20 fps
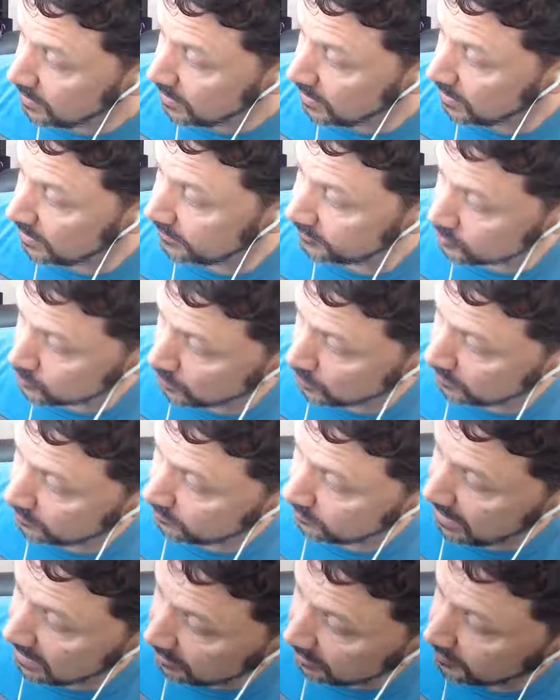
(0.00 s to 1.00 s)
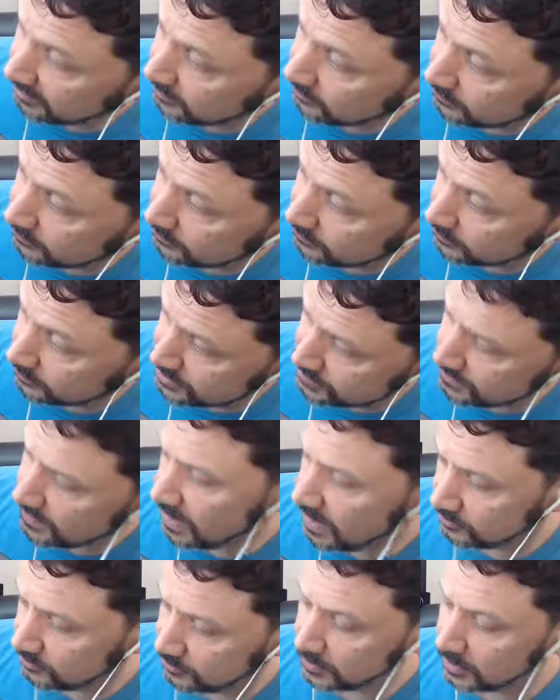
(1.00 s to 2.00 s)
Uh, there's one Elementalist, which
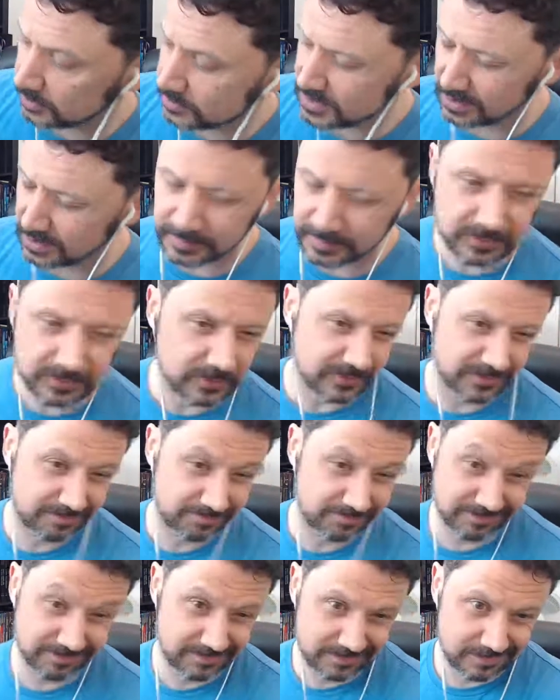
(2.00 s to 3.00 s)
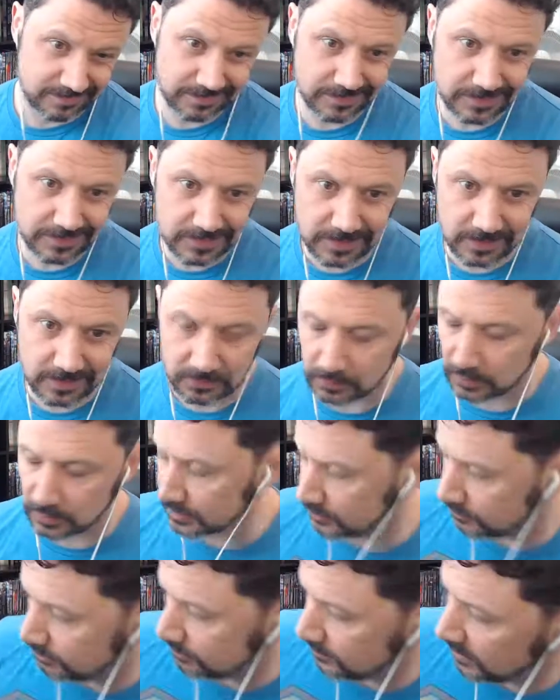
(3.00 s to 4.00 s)
to be honest, Elementalist doesn't
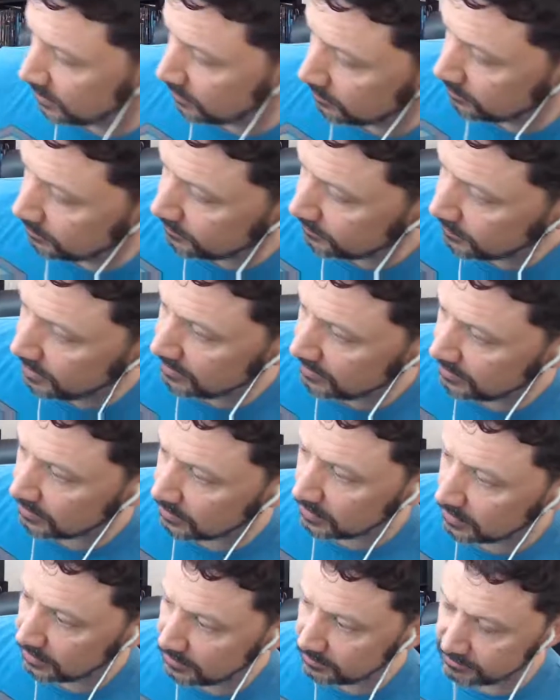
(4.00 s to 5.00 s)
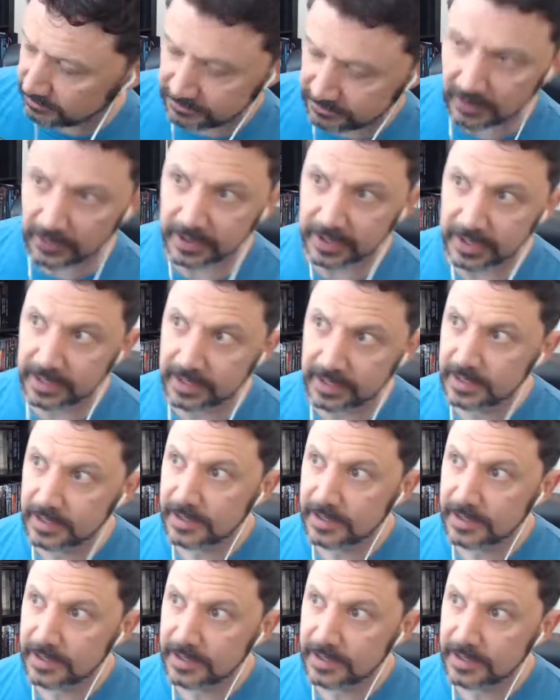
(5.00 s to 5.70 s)
really, you know, it's a it's a very